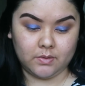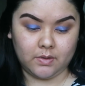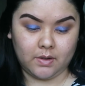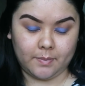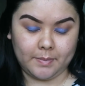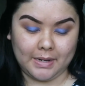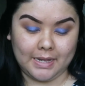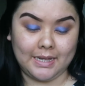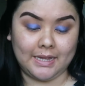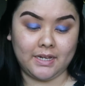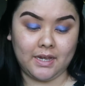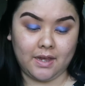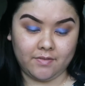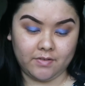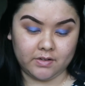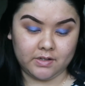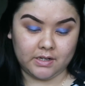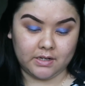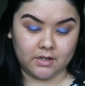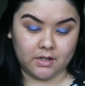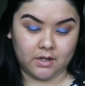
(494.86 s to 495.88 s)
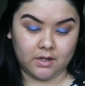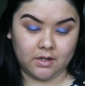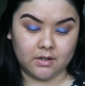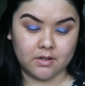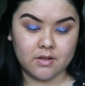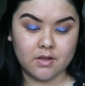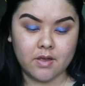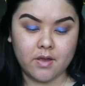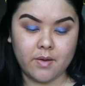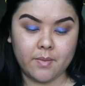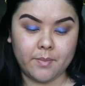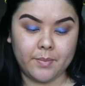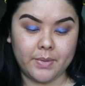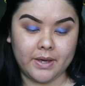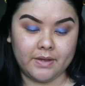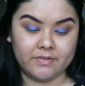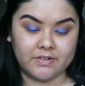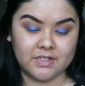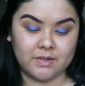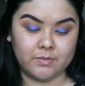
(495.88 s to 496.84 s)
I mean, I like Kat Von D and all,
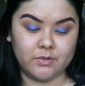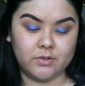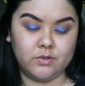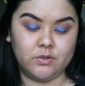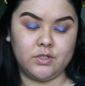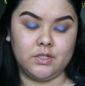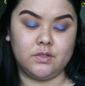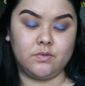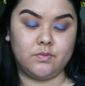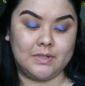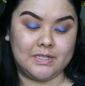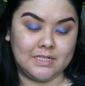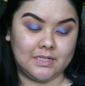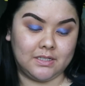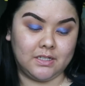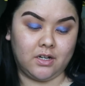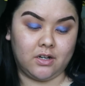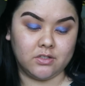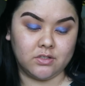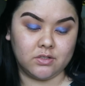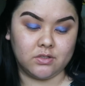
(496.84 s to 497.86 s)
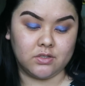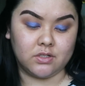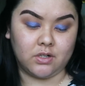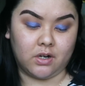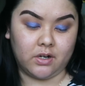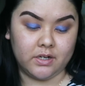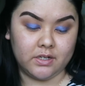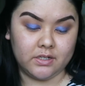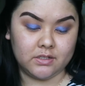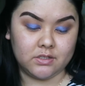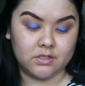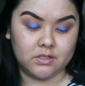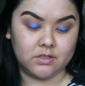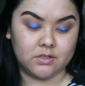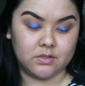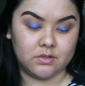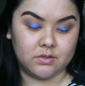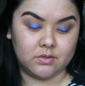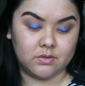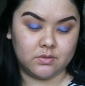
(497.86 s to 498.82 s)
but for someone who just recently also started
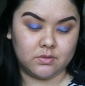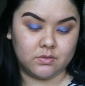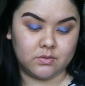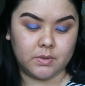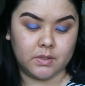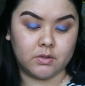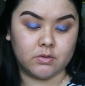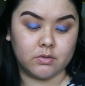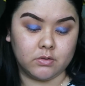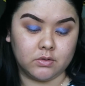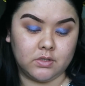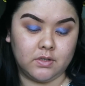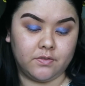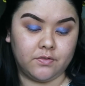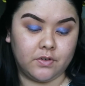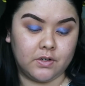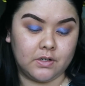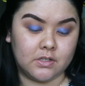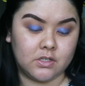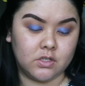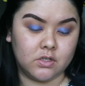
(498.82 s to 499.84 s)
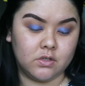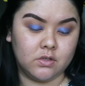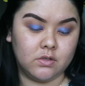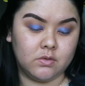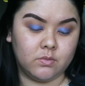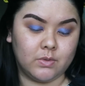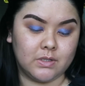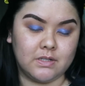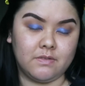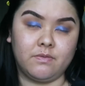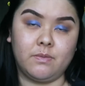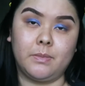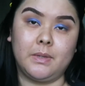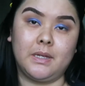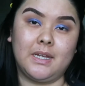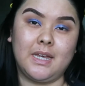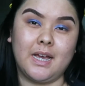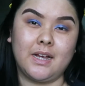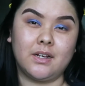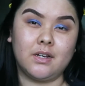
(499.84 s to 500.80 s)
to be cruelty free too and wasn't from the
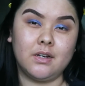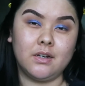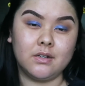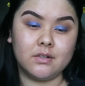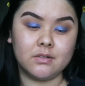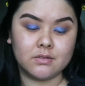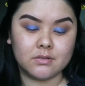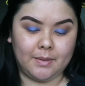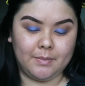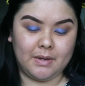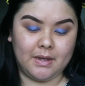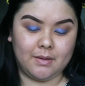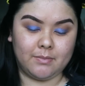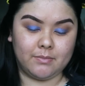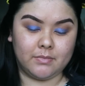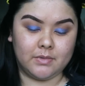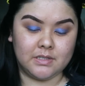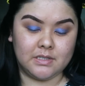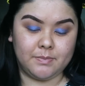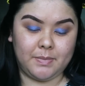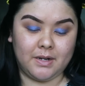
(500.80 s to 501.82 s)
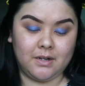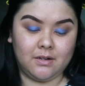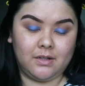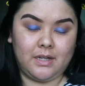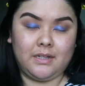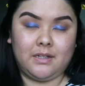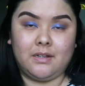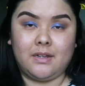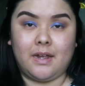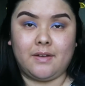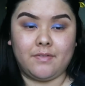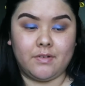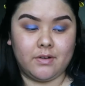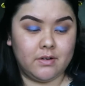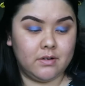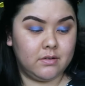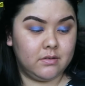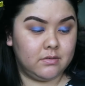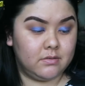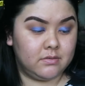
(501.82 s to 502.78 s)
get-go, I mean, it's better late than
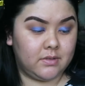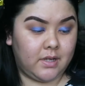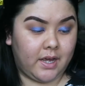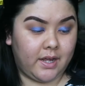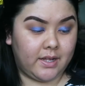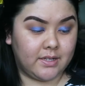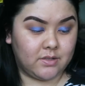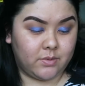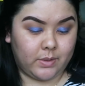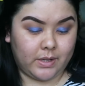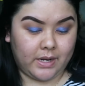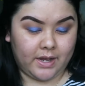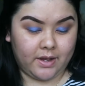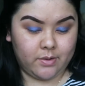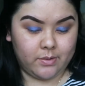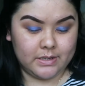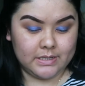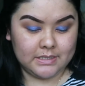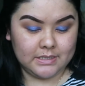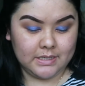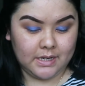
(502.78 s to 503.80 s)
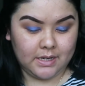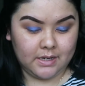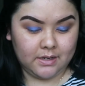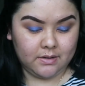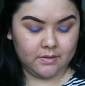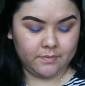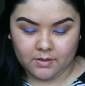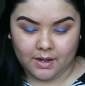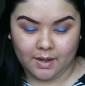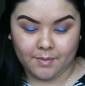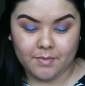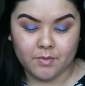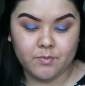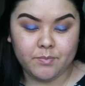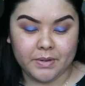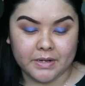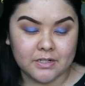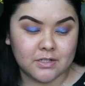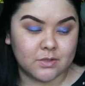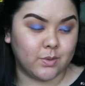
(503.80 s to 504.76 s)
never. That's what I always say. I've
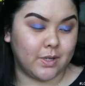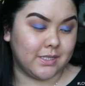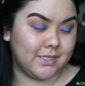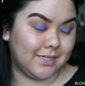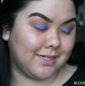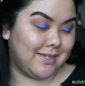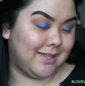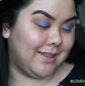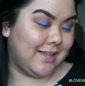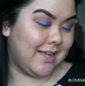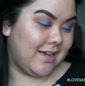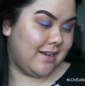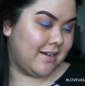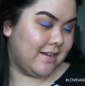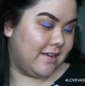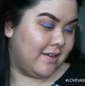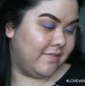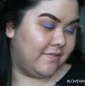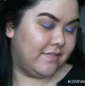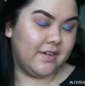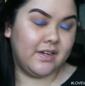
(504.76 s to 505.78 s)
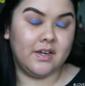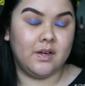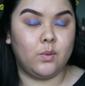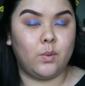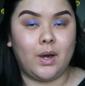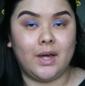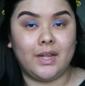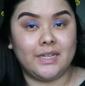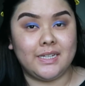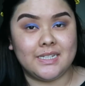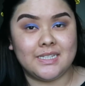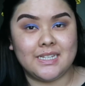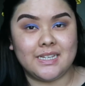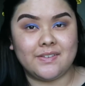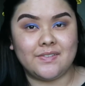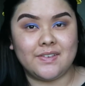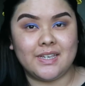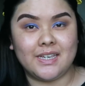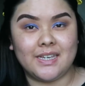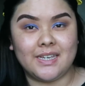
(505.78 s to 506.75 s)
been binge watching a lot of Wally
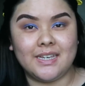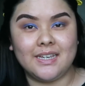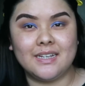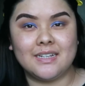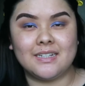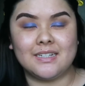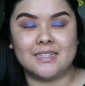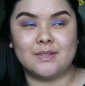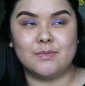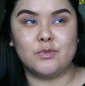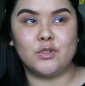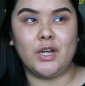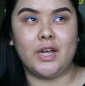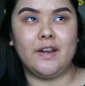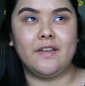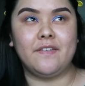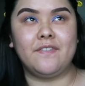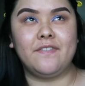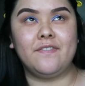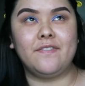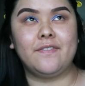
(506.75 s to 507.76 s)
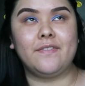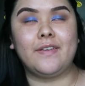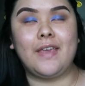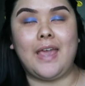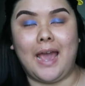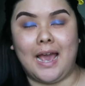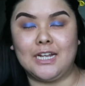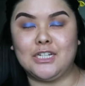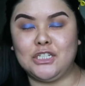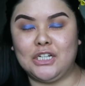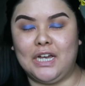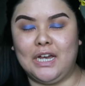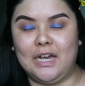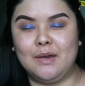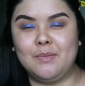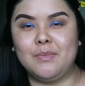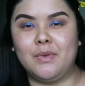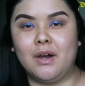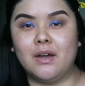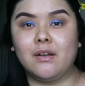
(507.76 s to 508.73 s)
TV because I'm trying to catch
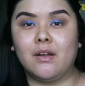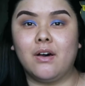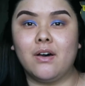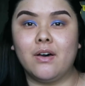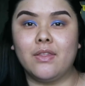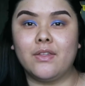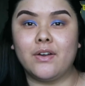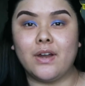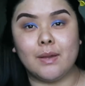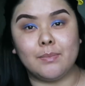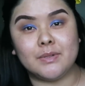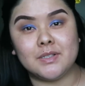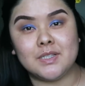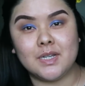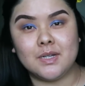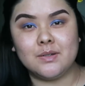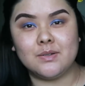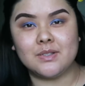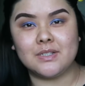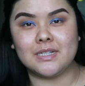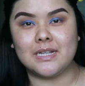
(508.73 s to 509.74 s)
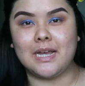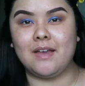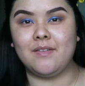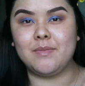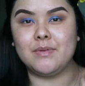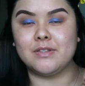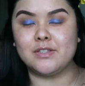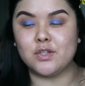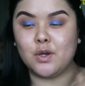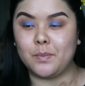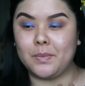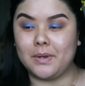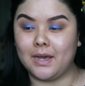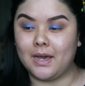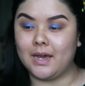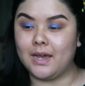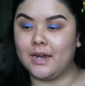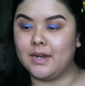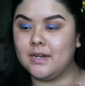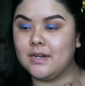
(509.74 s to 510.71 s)
up on all their episodes because I have been so
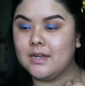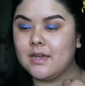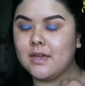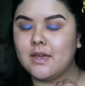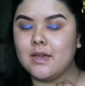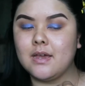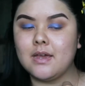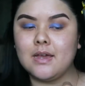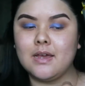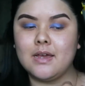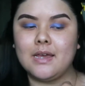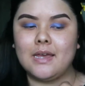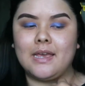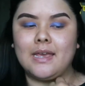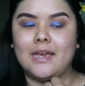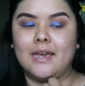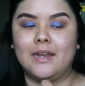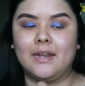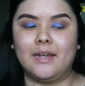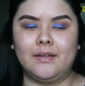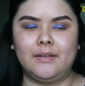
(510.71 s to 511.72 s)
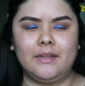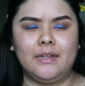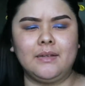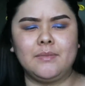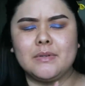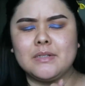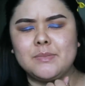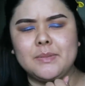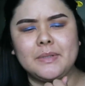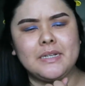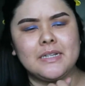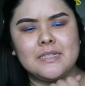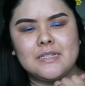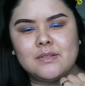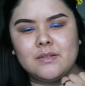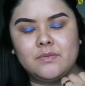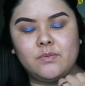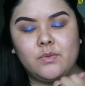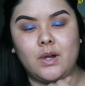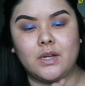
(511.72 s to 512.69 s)
behind. And I think it's
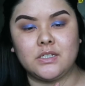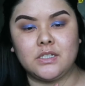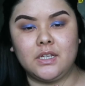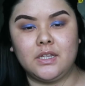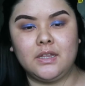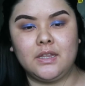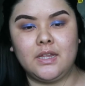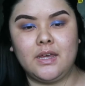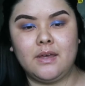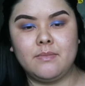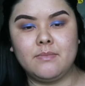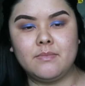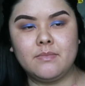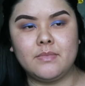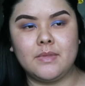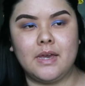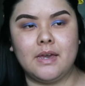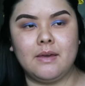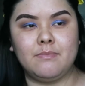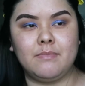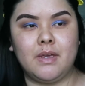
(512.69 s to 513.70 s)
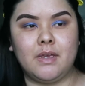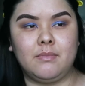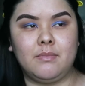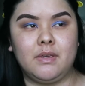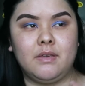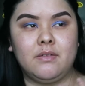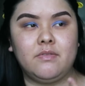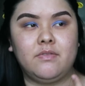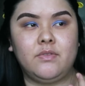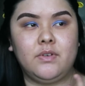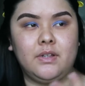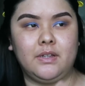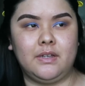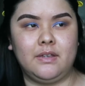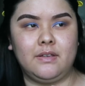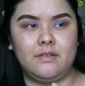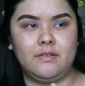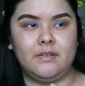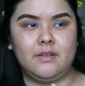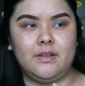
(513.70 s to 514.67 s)
because of watching them that made me
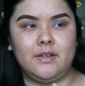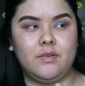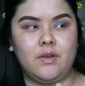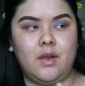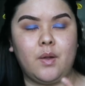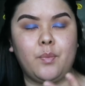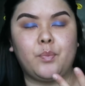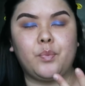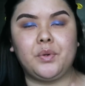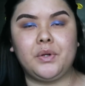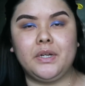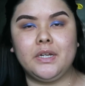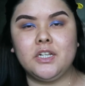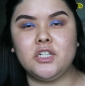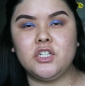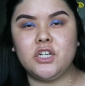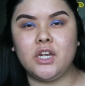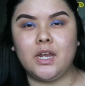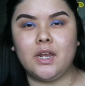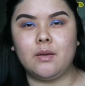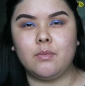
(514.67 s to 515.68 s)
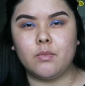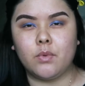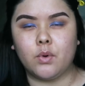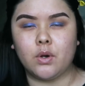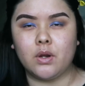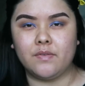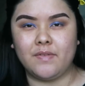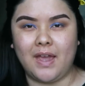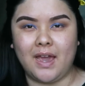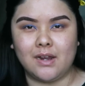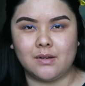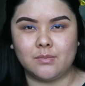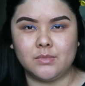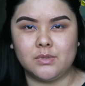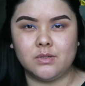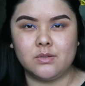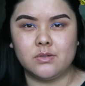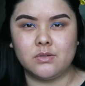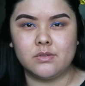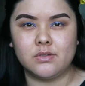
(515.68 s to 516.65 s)
really appreciate more of
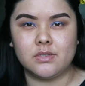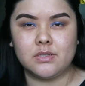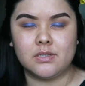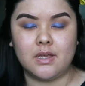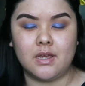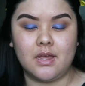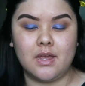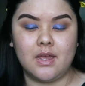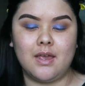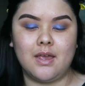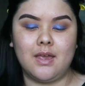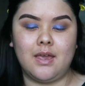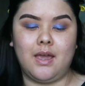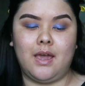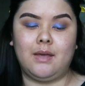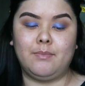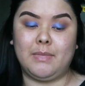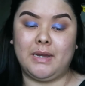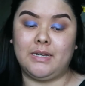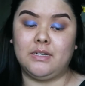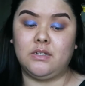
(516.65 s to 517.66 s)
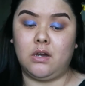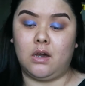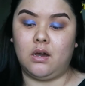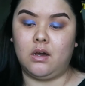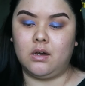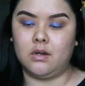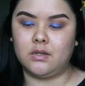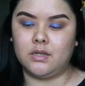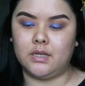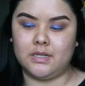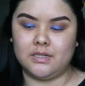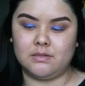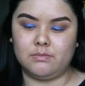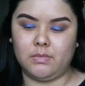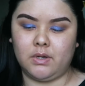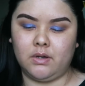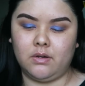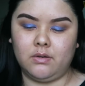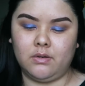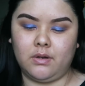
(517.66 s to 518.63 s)
animals. And my dog
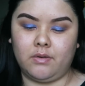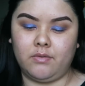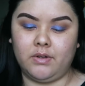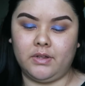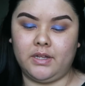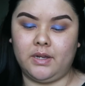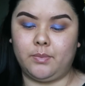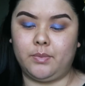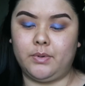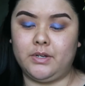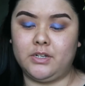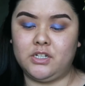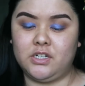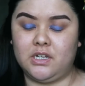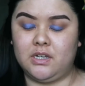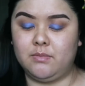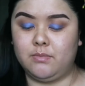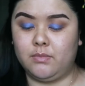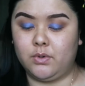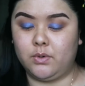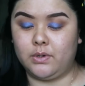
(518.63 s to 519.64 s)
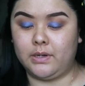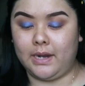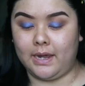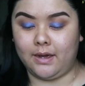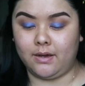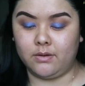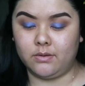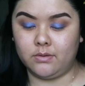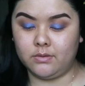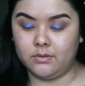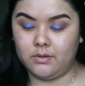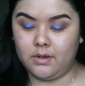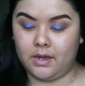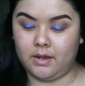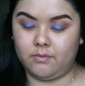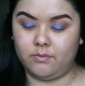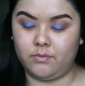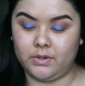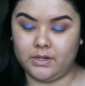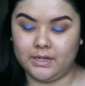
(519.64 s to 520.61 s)
Gizmo, I really appreciate him more now
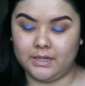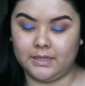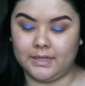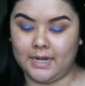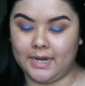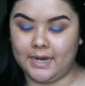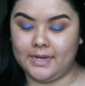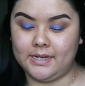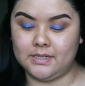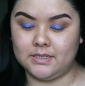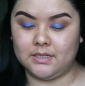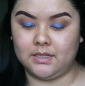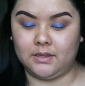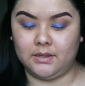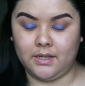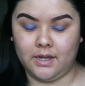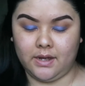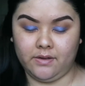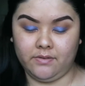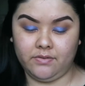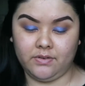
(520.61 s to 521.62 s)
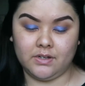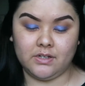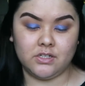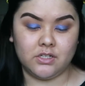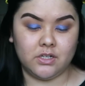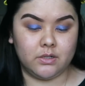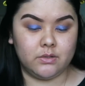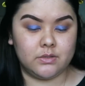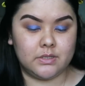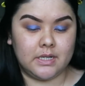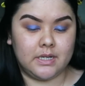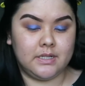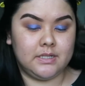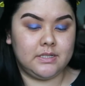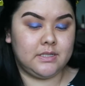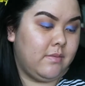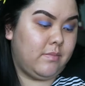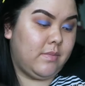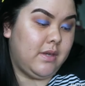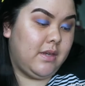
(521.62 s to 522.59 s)
and realize the love he shows
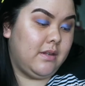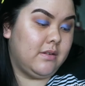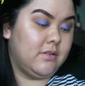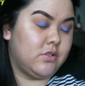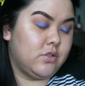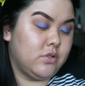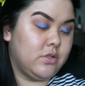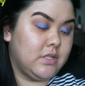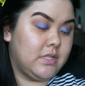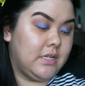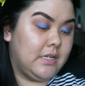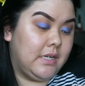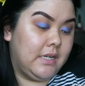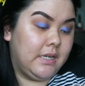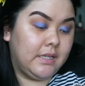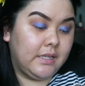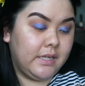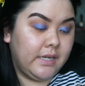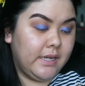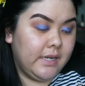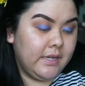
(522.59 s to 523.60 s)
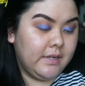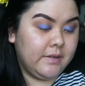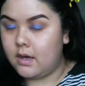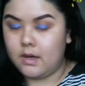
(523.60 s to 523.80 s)
us, me and Jules and Illy.